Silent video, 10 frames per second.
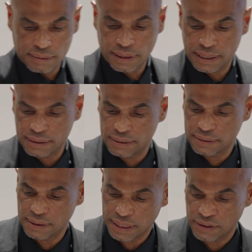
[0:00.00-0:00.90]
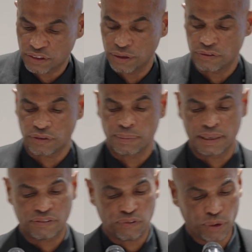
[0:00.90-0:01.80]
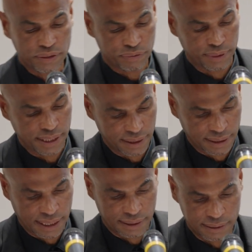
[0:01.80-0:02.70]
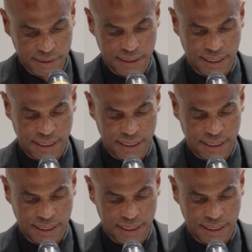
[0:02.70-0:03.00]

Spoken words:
Right. Okay, so for my fourth reading now,